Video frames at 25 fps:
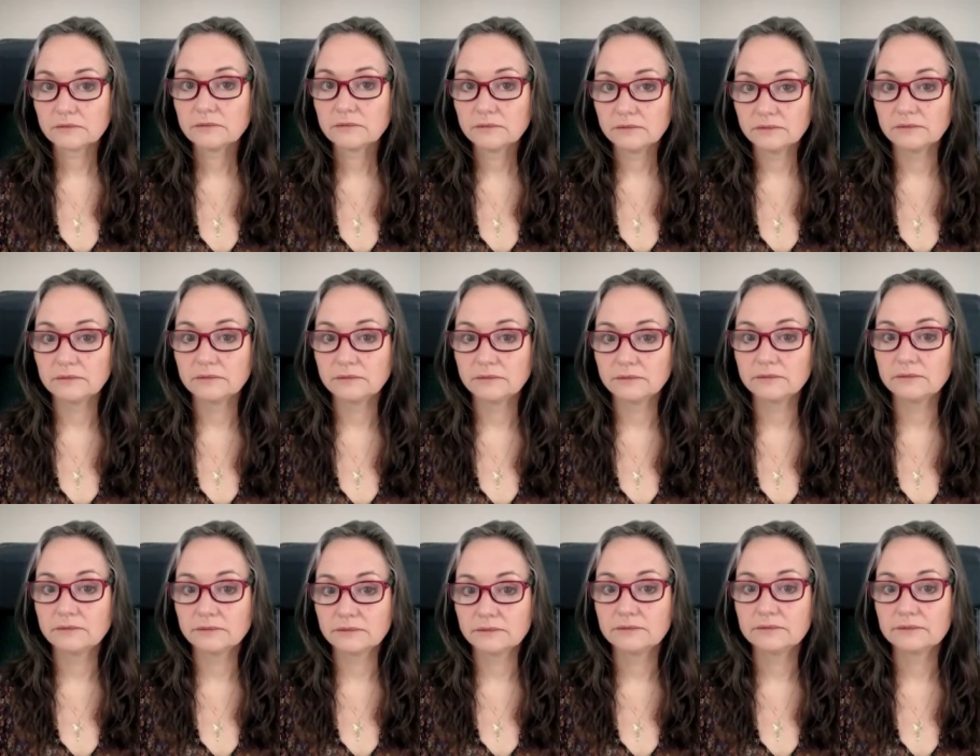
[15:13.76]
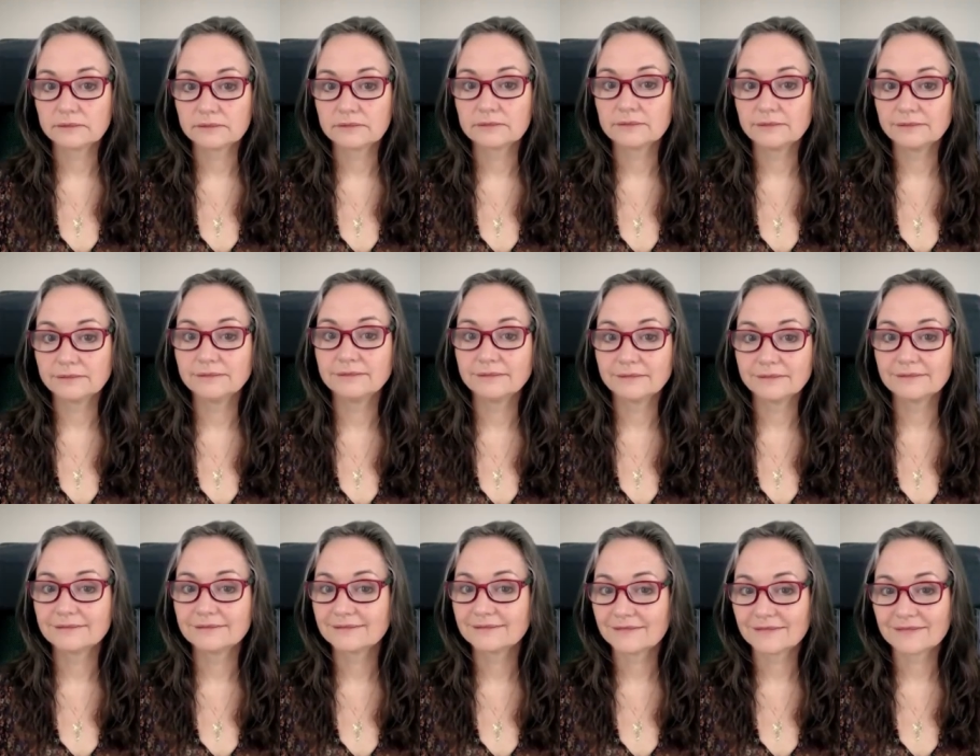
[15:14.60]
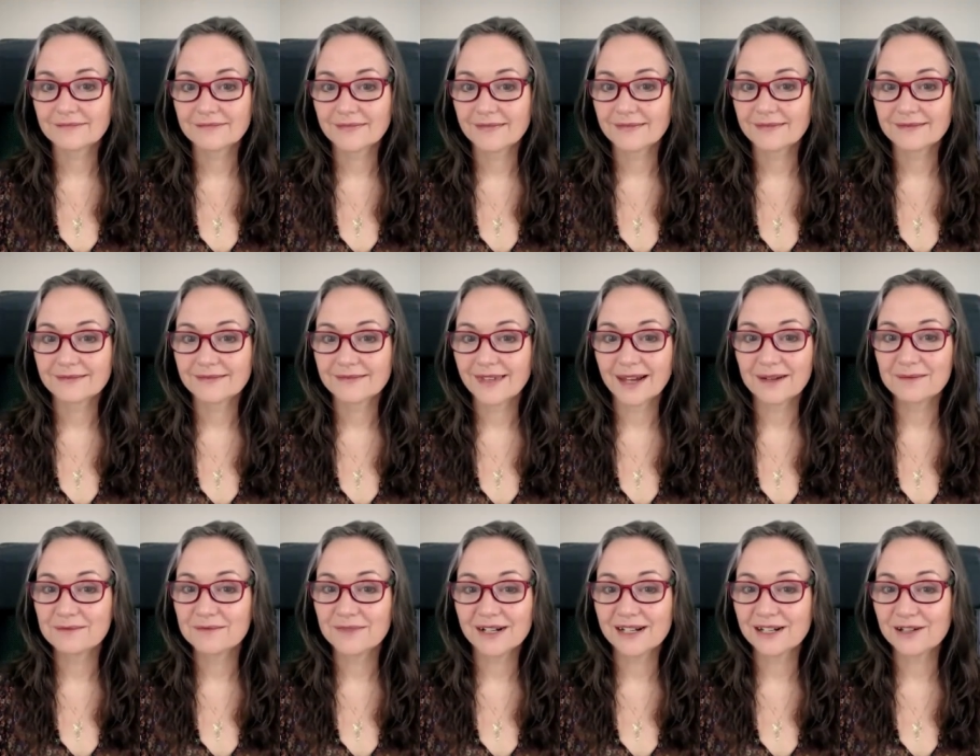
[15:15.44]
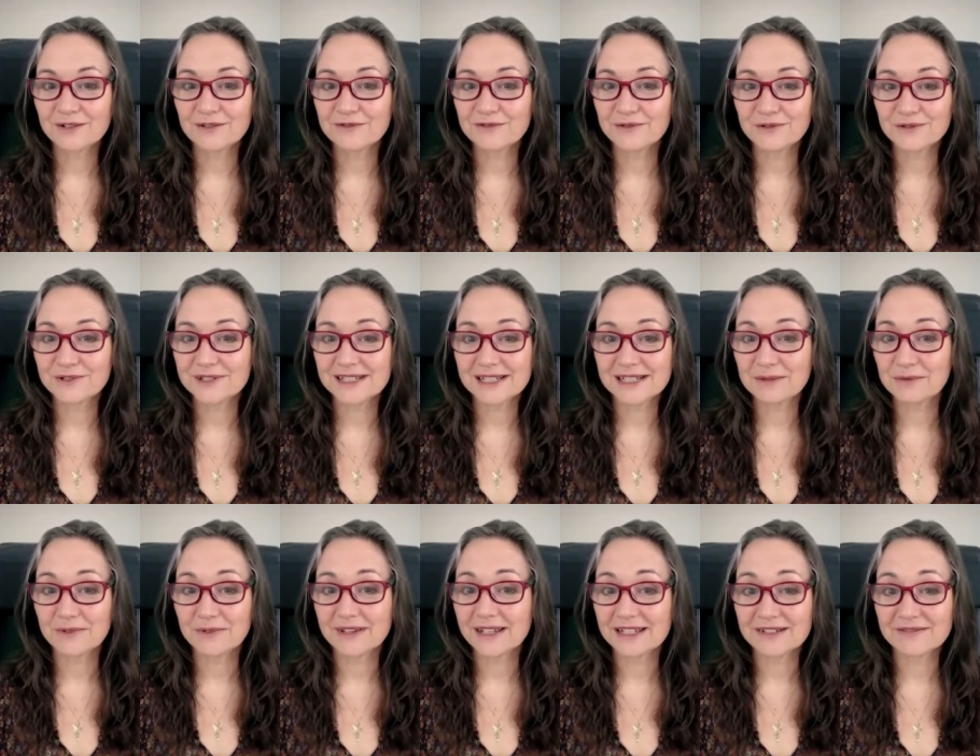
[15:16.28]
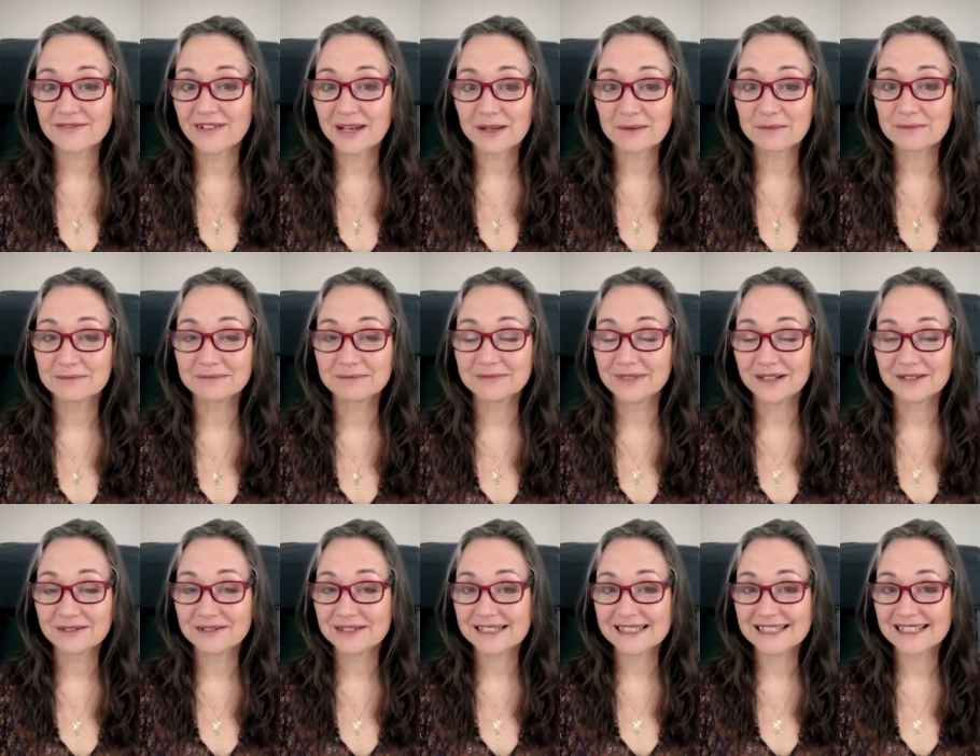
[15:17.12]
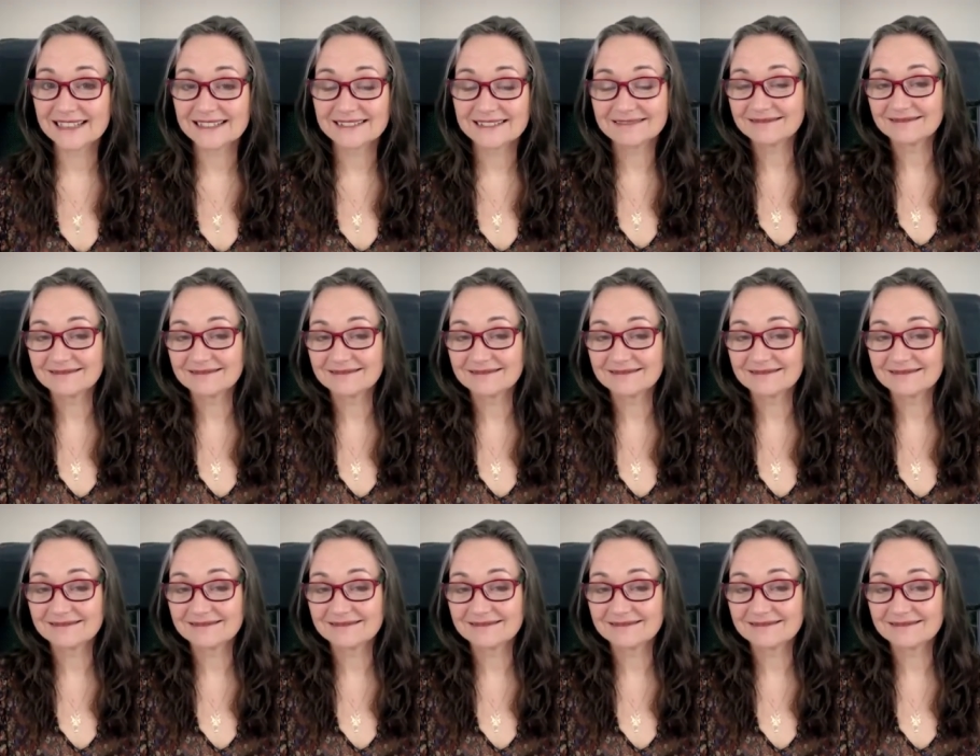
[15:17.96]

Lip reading: Mm, mm. I'm really looking forward to seeing what they develop, honestly.